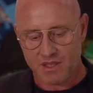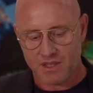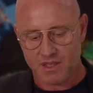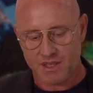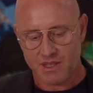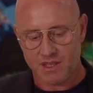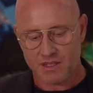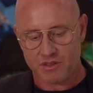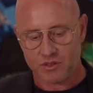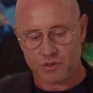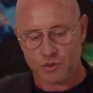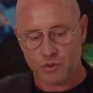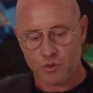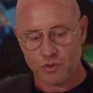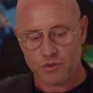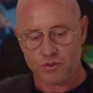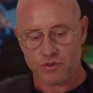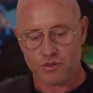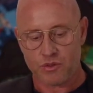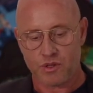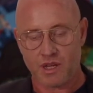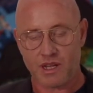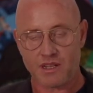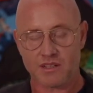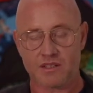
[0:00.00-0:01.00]
It's
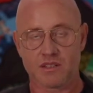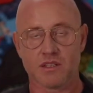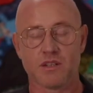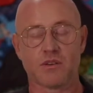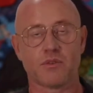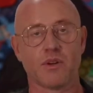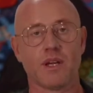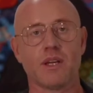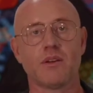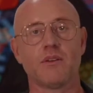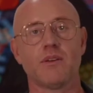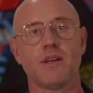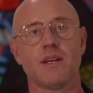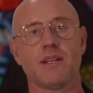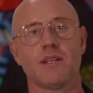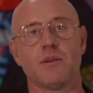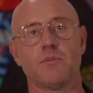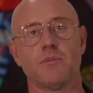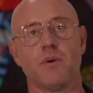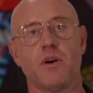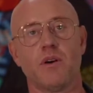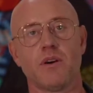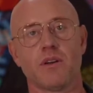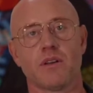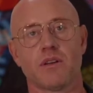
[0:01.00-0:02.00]
also actually a regulated
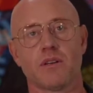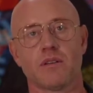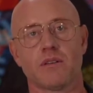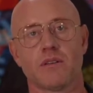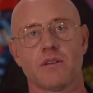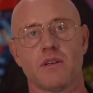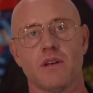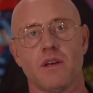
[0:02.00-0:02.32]
market.